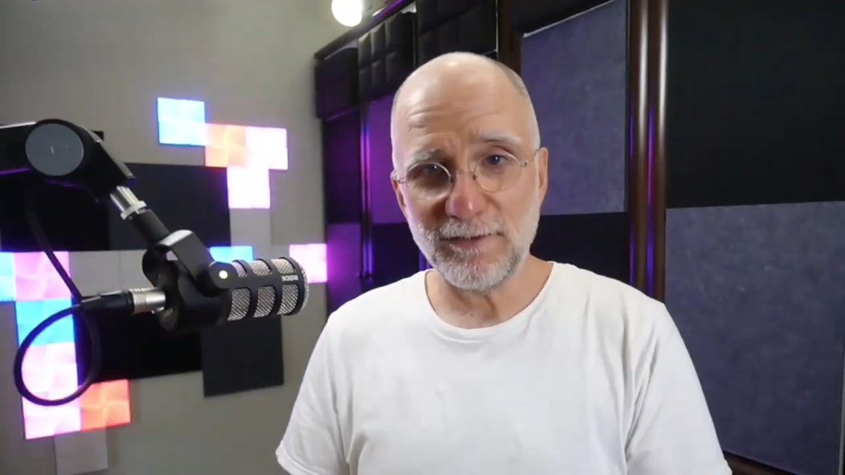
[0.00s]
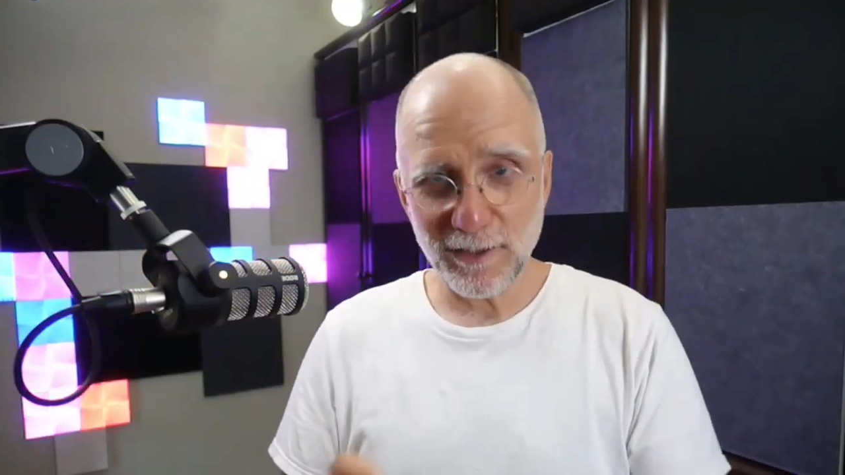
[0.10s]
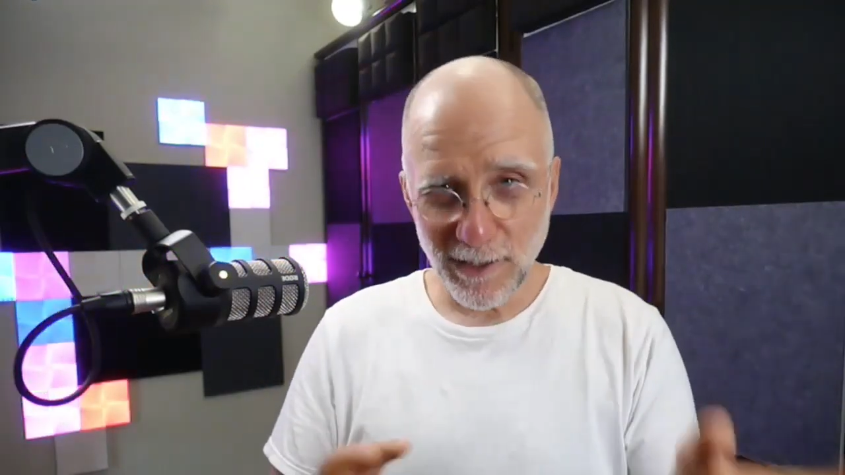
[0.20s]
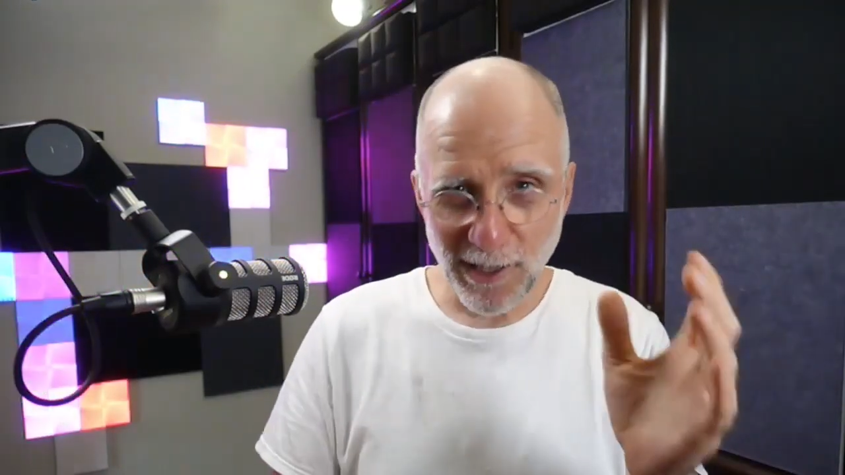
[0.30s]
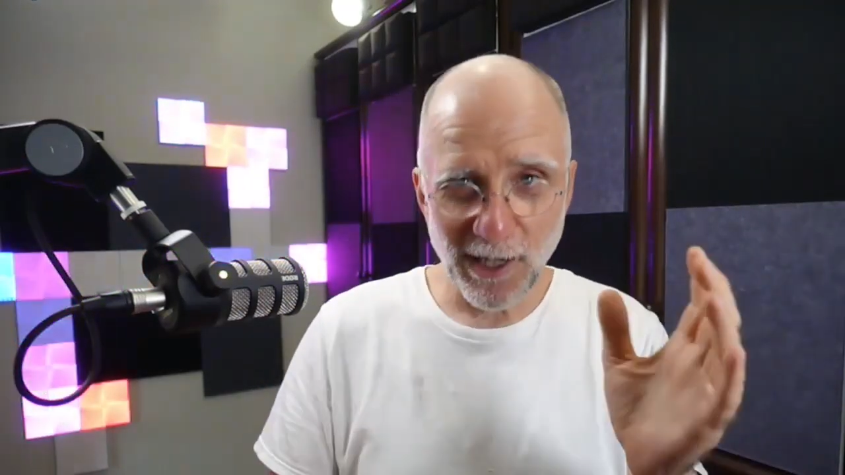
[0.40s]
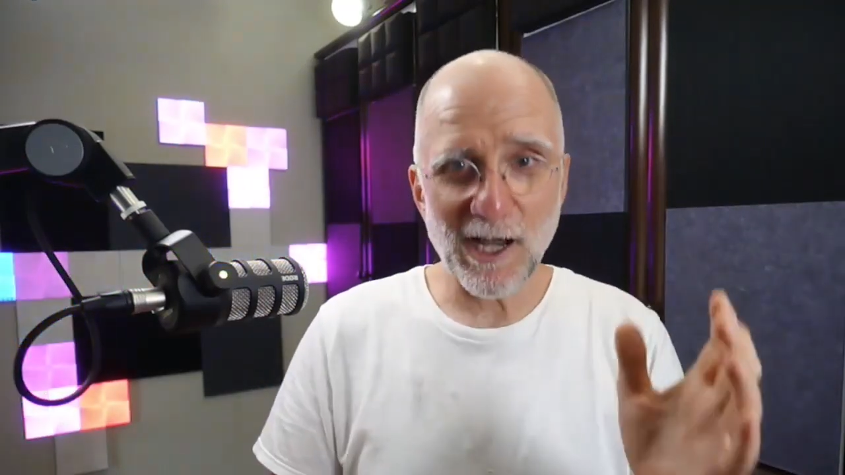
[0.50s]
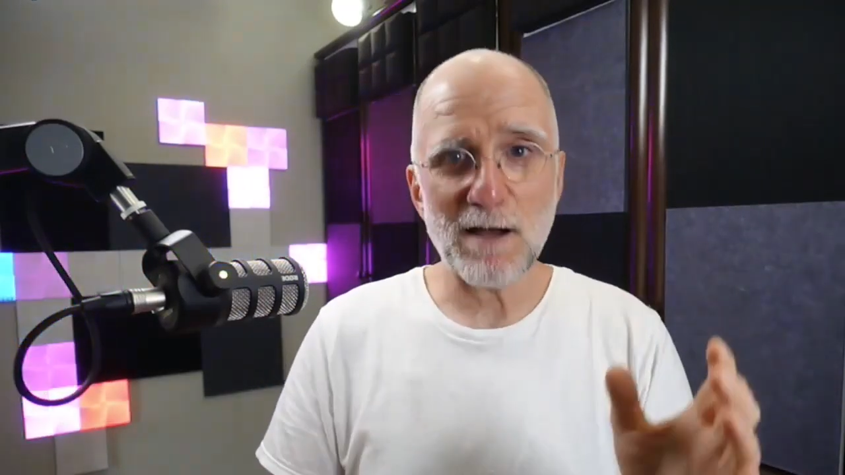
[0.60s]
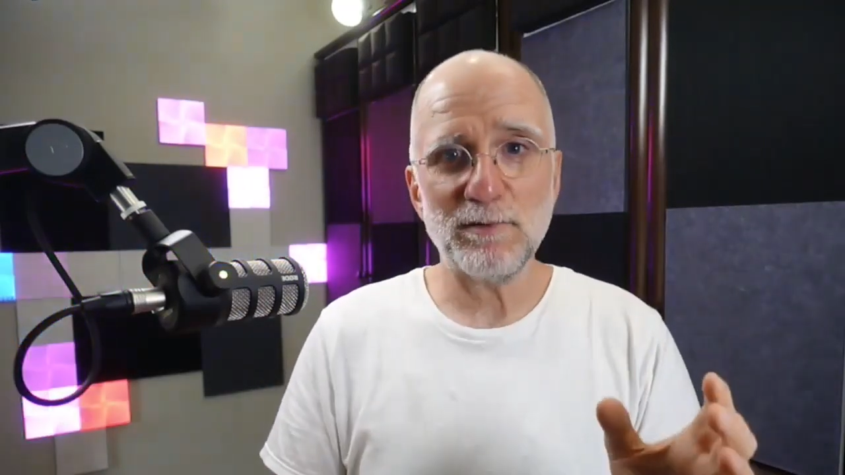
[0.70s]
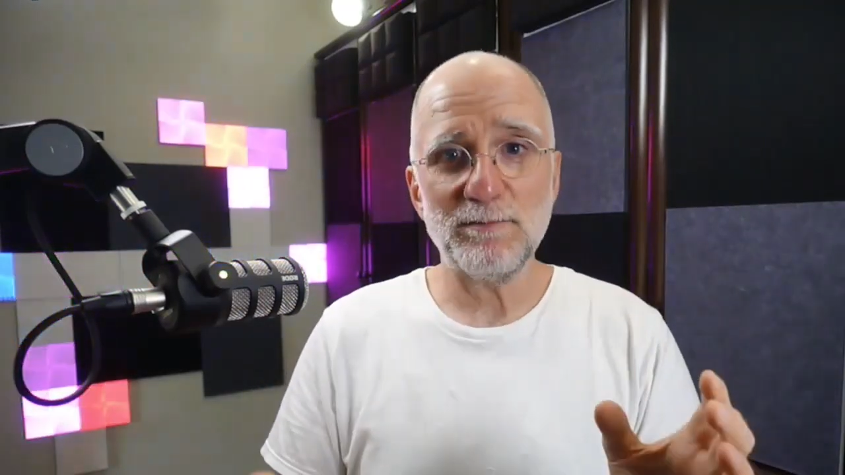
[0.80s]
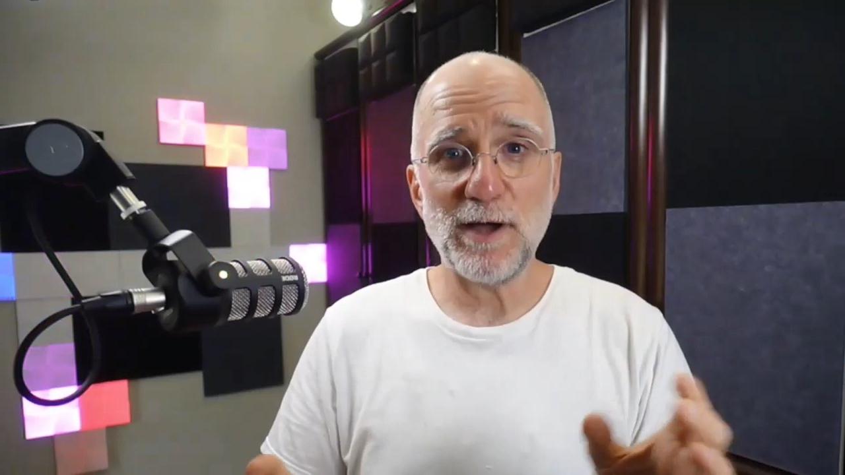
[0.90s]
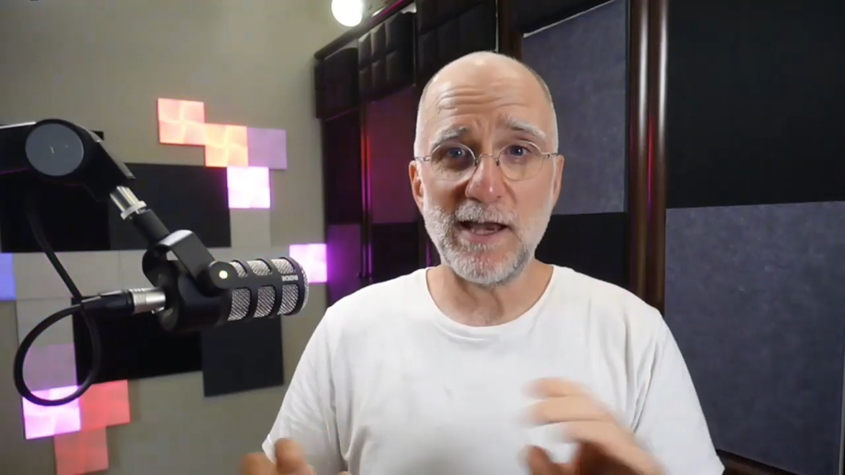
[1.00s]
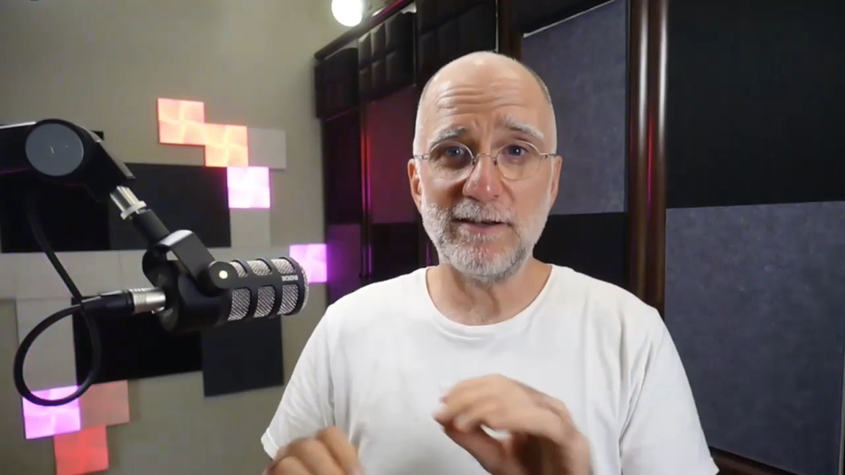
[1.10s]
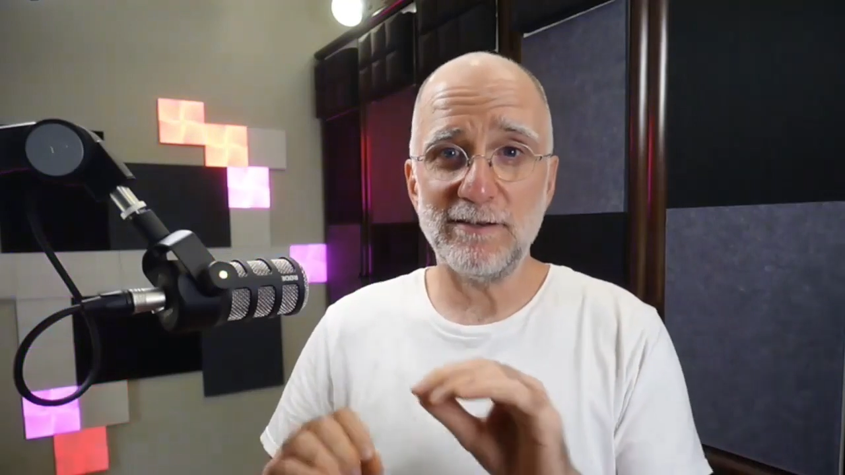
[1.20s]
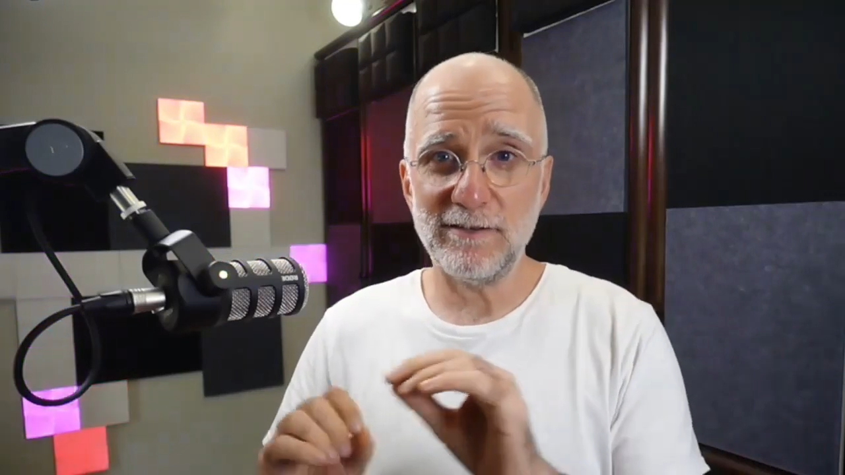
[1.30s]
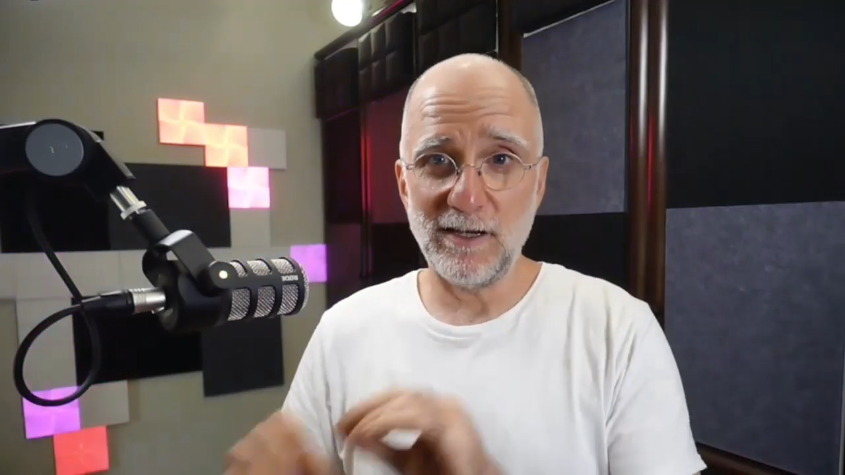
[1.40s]
clicking a couple of
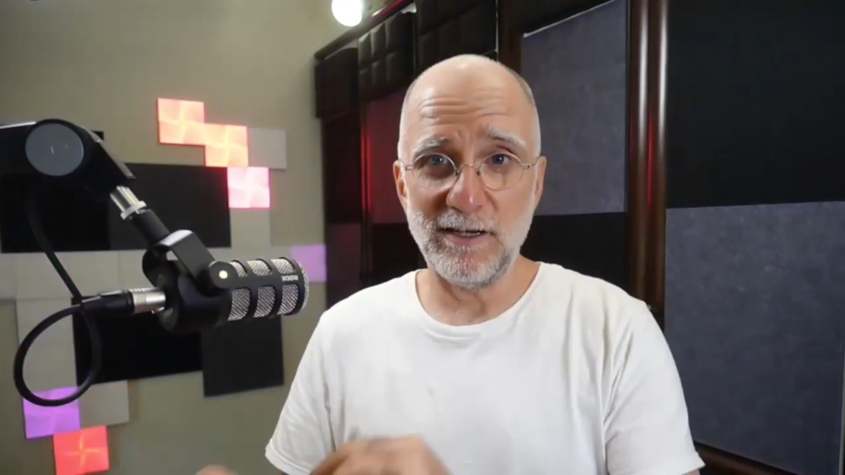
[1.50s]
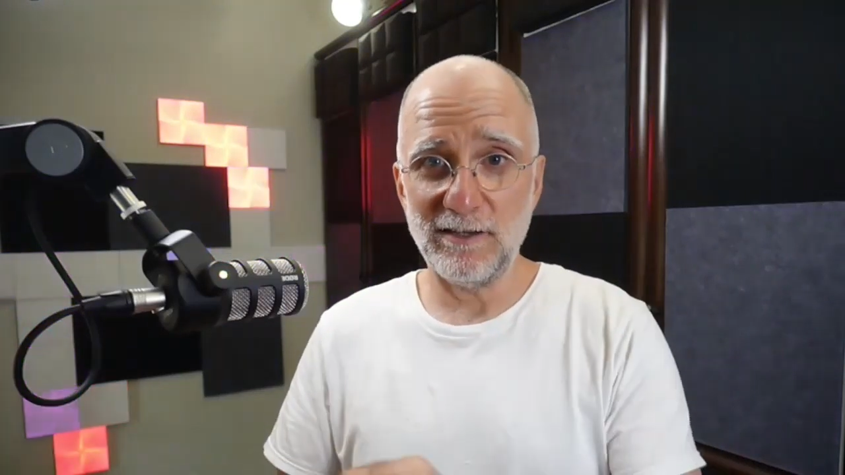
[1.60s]
buttons and